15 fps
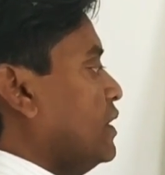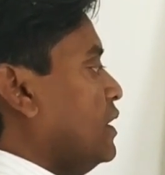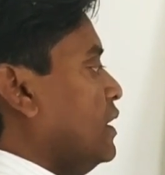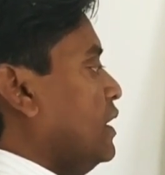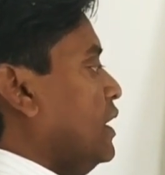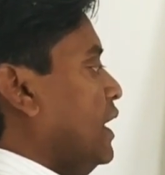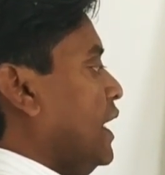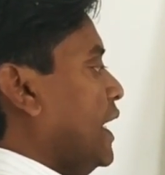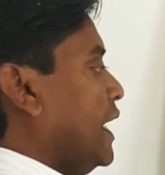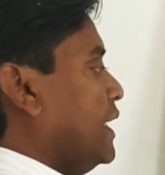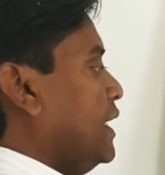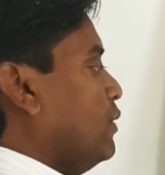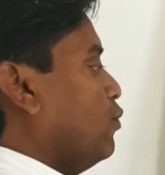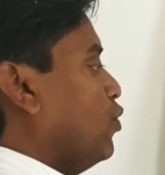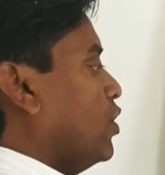and in
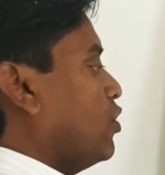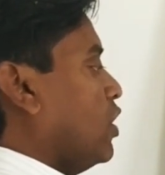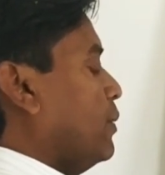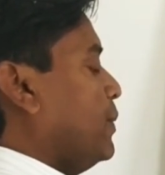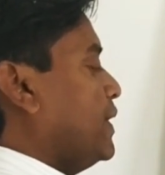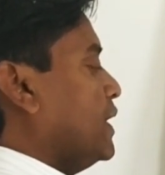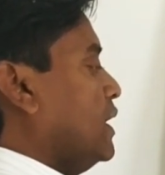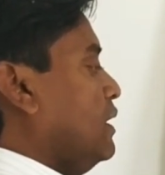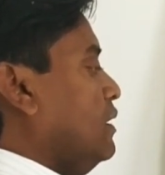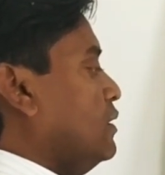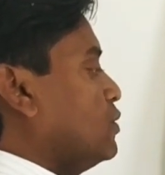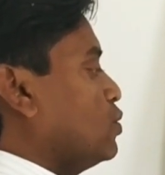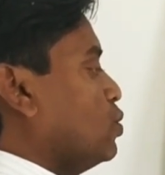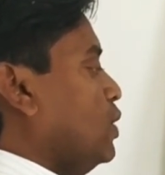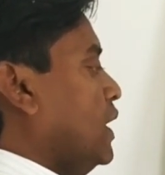one orbital
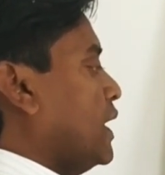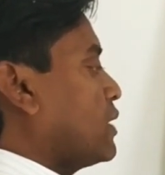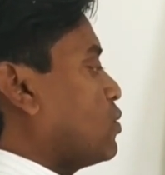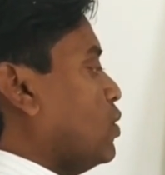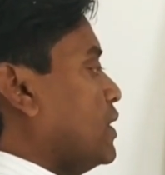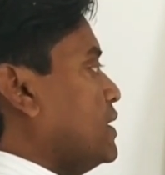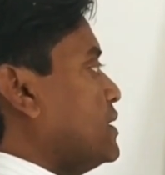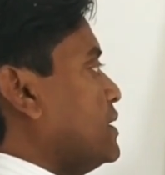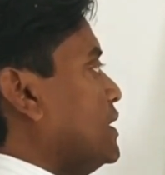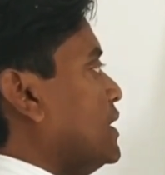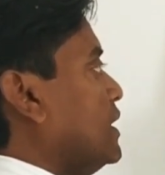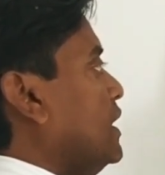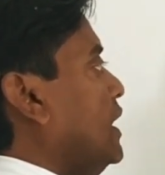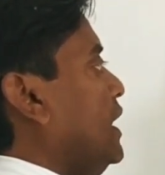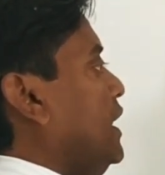two electron is there.
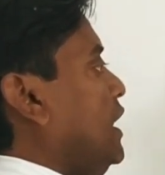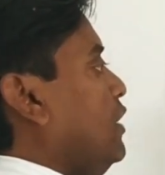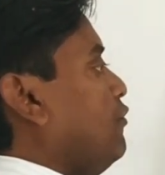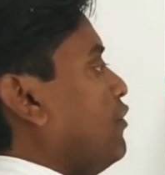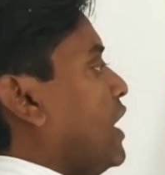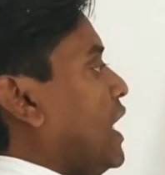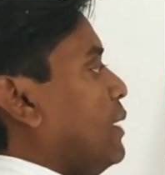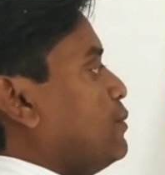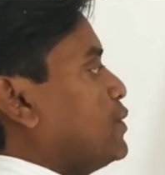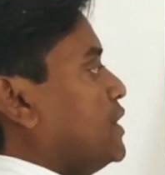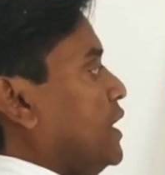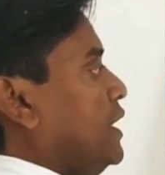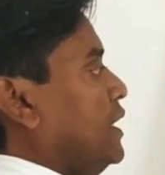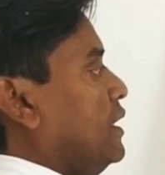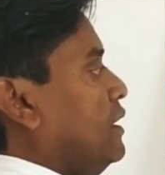If I am
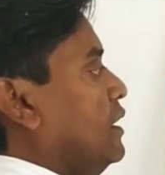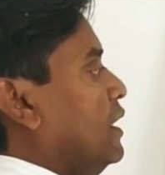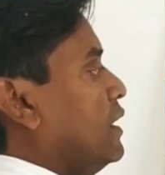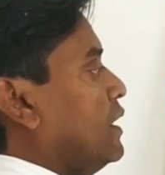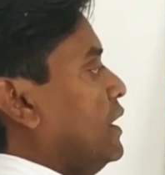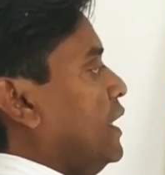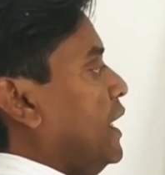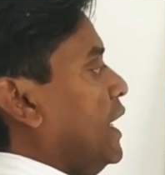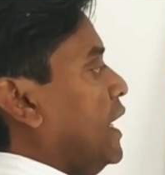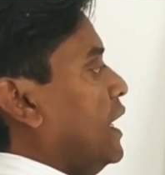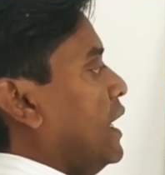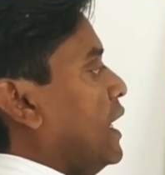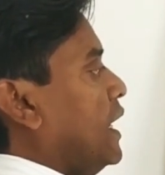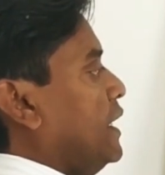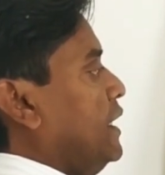saying
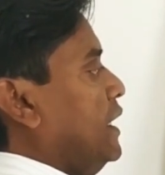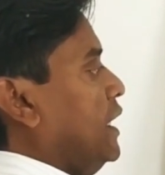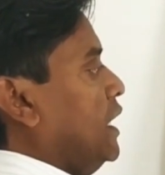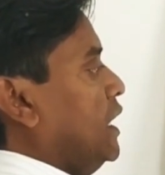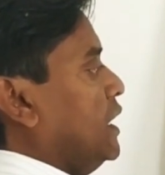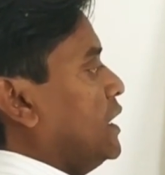Li8,